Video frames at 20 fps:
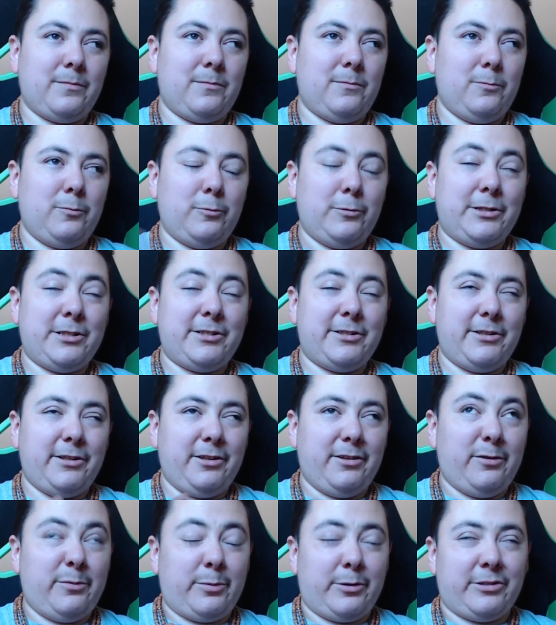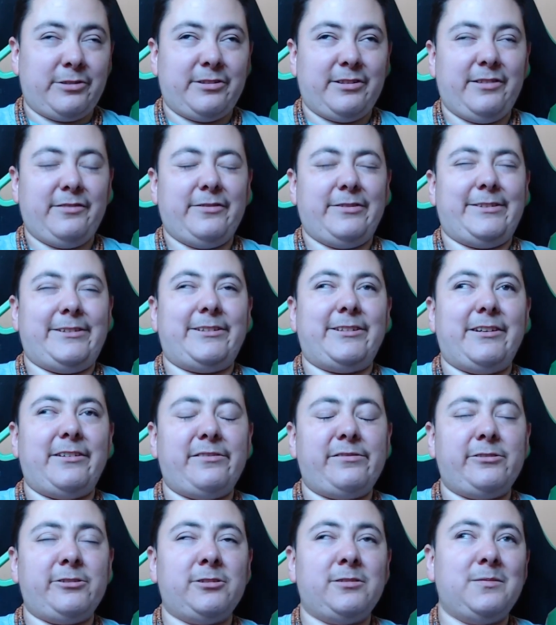Which do you perceive as
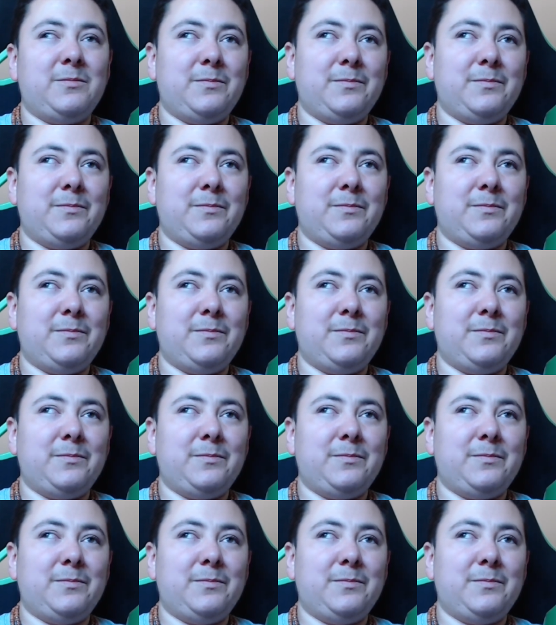safer?